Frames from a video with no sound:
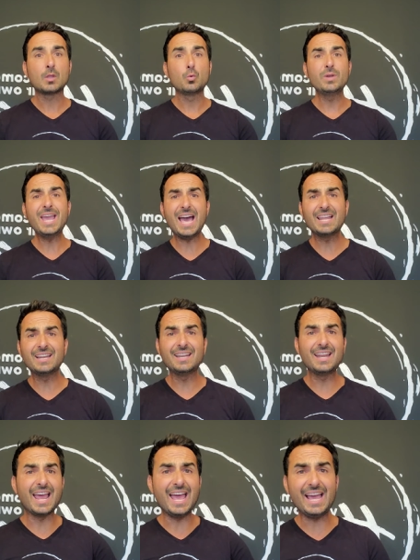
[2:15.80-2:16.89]
We had
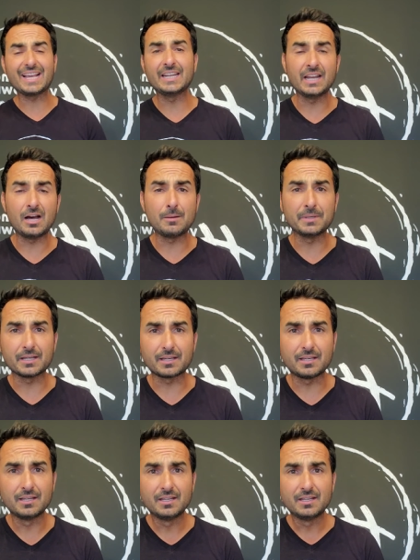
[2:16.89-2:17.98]
an economic
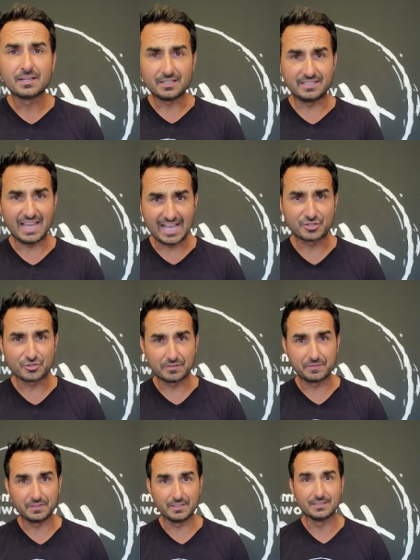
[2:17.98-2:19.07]

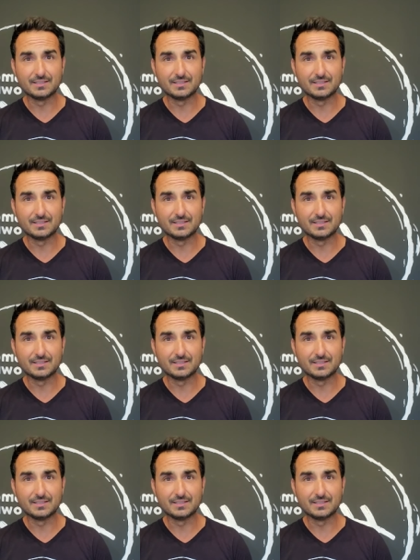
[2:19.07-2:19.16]
catastrophe.